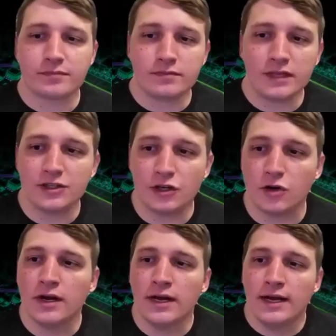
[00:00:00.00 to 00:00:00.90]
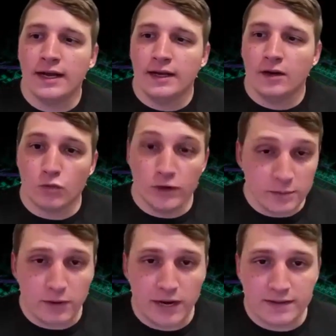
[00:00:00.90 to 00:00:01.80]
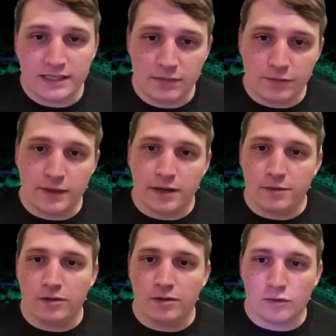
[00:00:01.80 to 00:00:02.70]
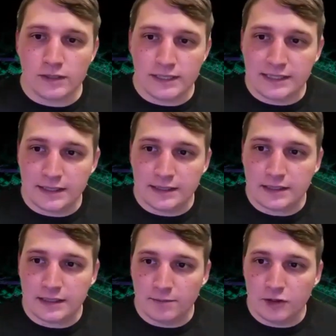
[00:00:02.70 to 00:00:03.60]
So really proud of the team for being able to release this.